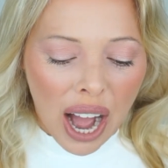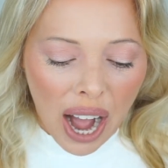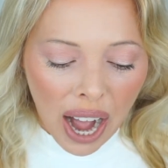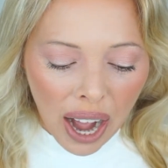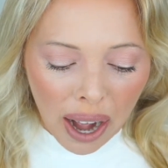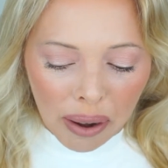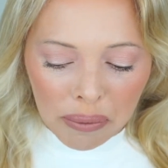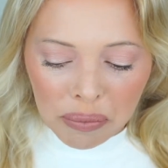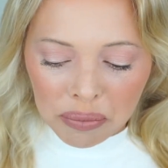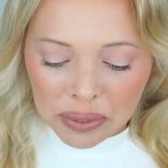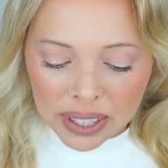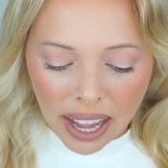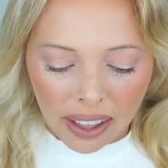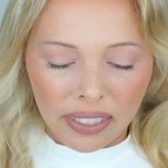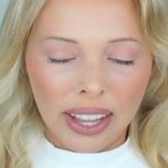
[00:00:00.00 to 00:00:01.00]

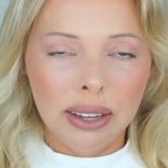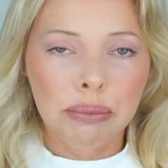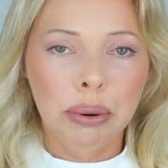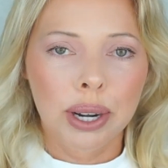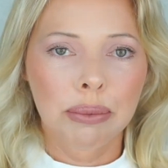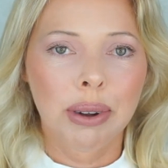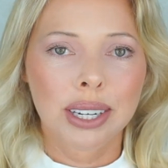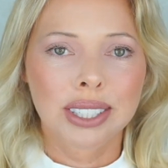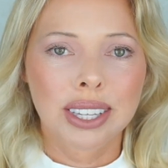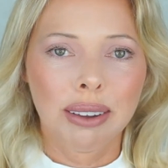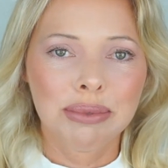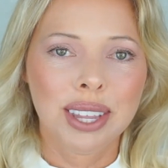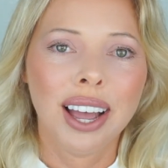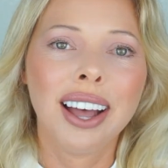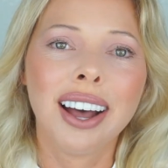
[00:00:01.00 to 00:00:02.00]
Yeah, that pretty much
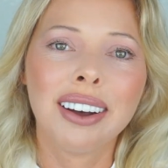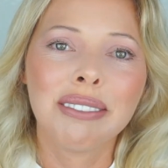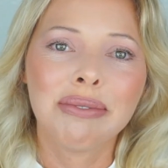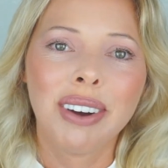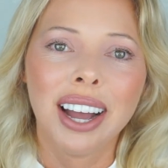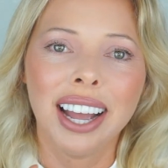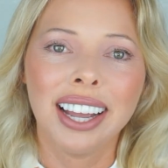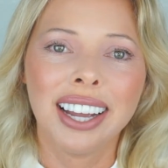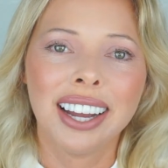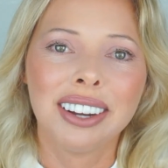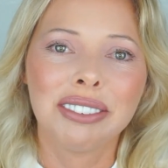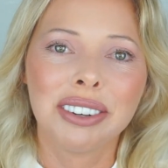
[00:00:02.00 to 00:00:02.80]
sums up my